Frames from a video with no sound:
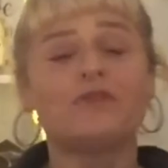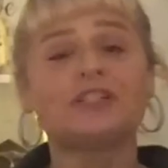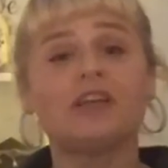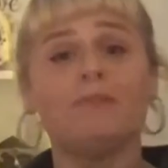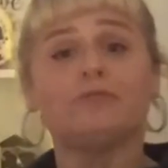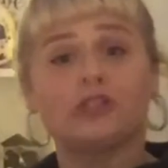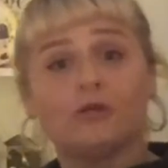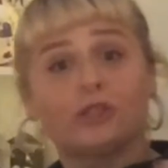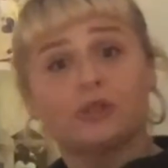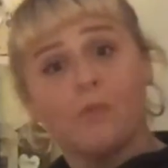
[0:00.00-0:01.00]
something so
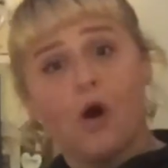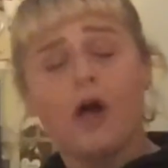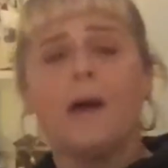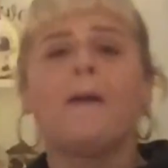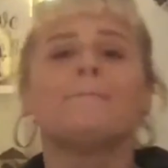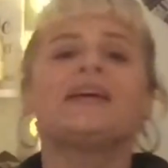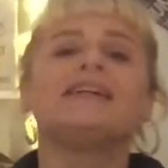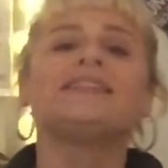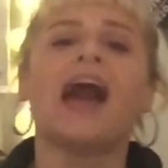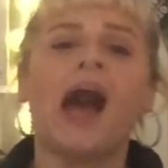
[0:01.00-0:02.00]
small
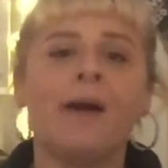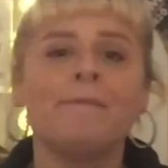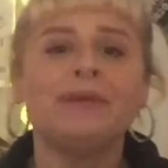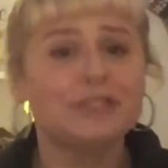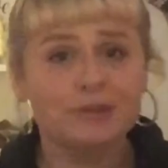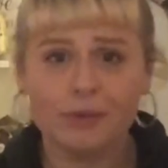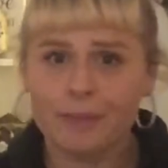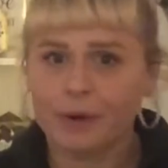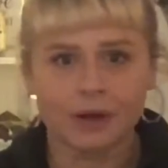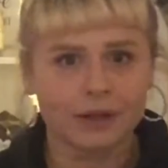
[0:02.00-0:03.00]
because I'm
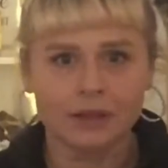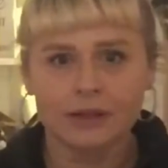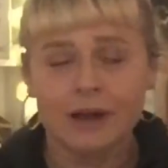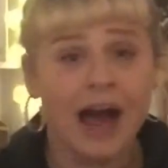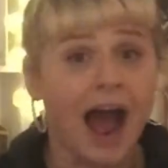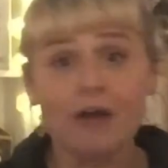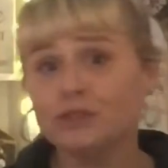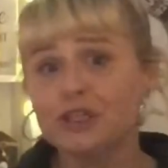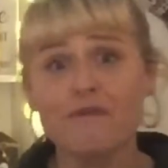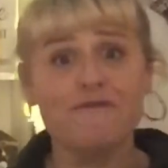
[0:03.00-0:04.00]
miserable. I
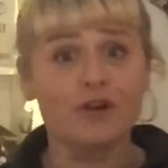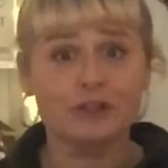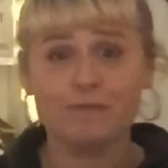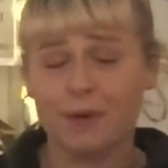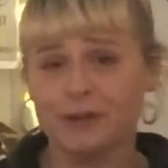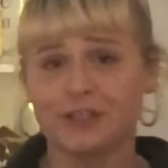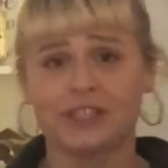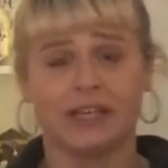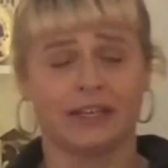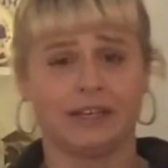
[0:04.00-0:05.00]
was the first
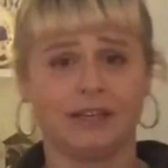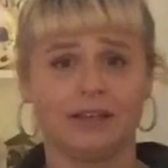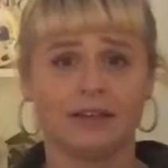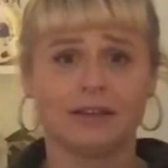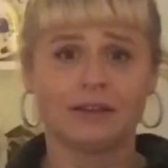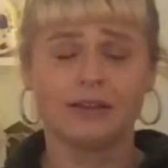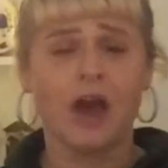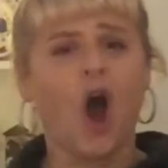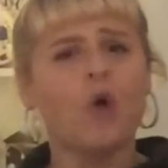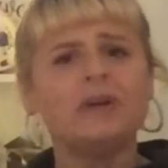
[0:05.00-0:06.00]
person
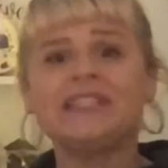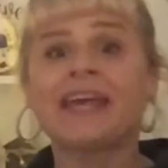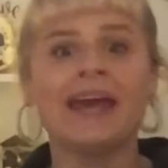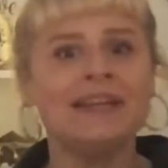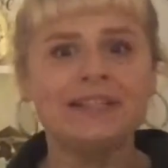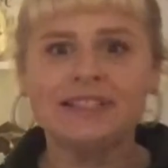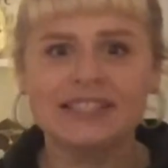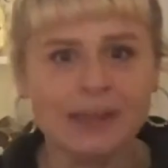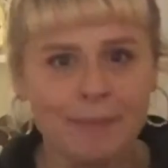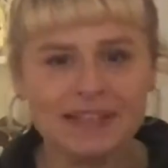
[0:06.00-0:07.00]
always getting into
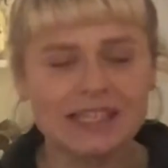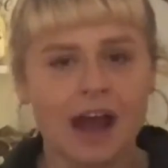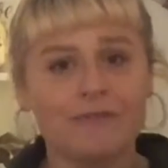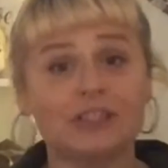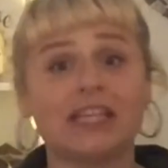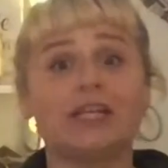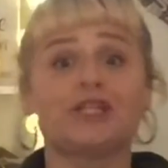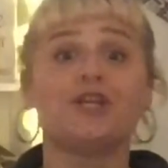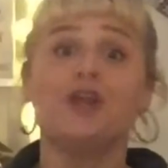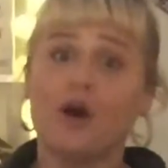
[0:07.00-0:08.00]
somebody's
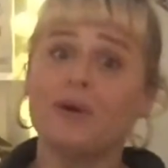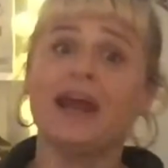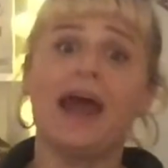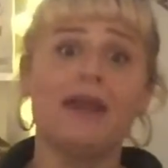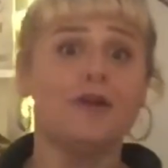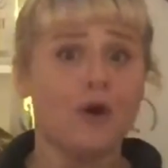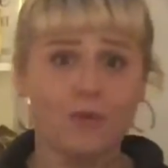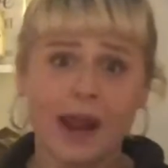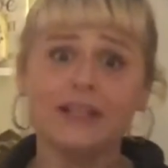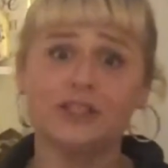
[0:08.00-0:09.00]
conversation knowing I had no
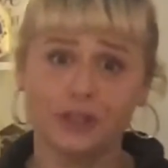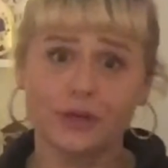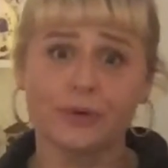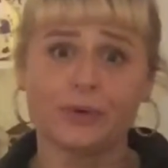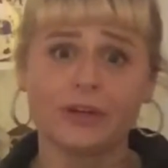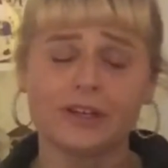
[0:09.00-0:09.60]
right to.